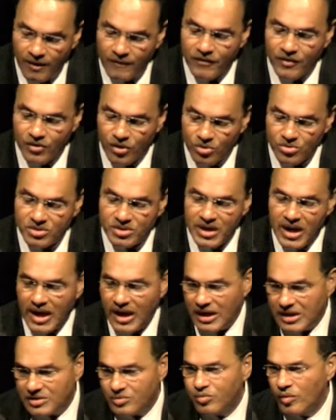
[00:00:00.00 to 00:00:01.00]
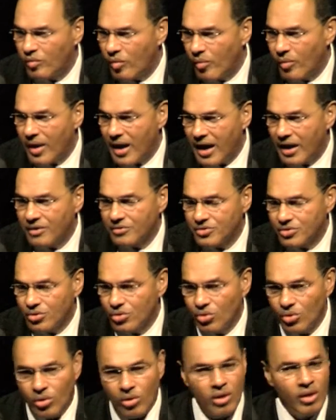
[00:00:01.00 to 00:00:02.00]
for those days when we were out of
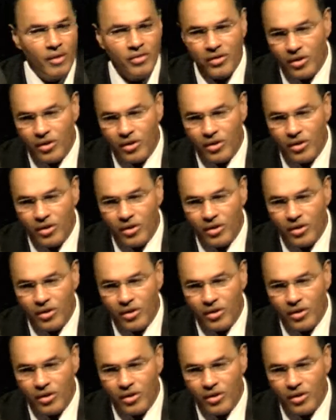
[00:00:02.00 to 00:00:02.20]
school.